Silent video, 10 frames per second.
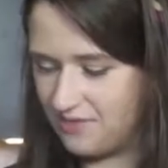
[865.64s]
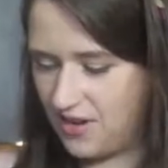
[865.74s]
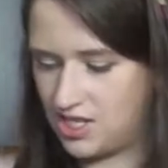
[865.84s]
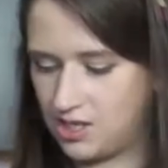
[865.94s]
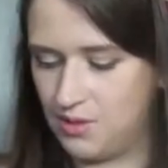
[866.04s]
the
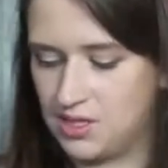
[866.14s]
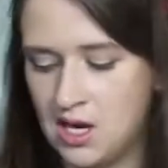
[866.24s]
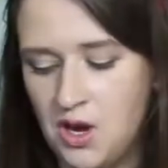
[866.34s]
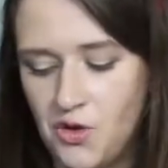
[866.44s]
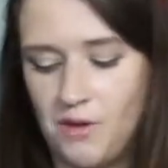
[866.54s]
vegetables.
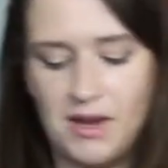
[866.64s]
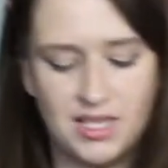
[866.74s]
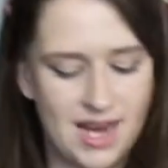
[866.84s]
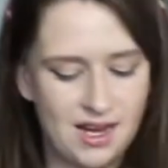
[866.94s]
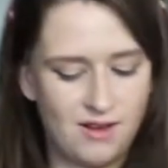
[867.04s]
But my
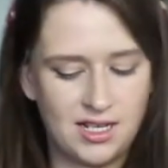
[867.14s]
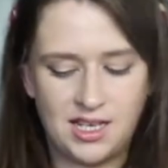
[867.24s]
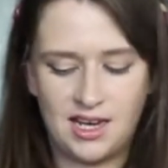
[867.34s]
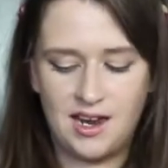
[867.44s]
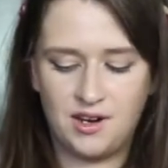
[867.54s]
steak
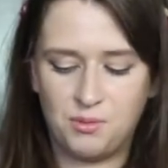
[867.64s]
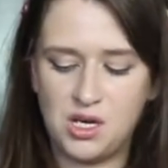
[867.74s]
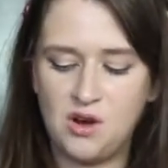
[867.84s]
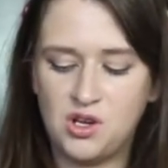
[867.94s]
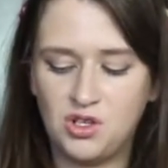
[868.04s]
resting here, we
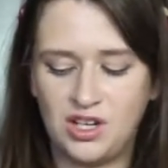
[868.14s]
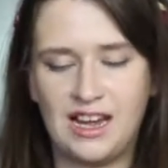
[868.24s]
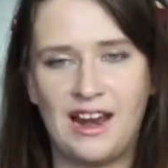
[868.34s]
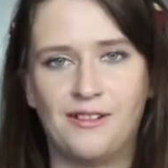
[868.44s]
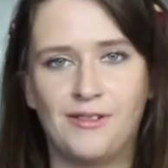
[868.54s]
don't usually
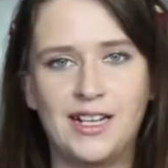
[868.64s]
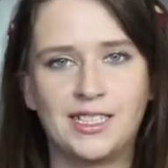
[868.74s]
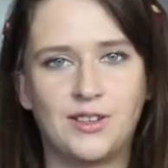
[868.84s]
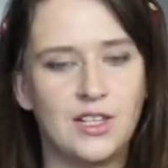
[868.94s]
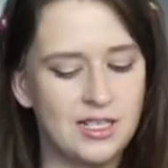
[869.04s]
let it
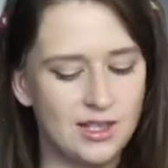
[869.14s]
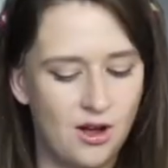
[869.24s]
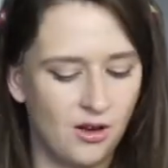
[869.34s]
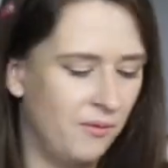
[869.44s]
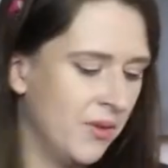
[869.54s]
rest for this
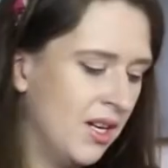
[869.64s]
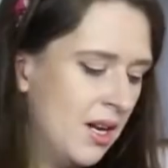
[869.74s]
long,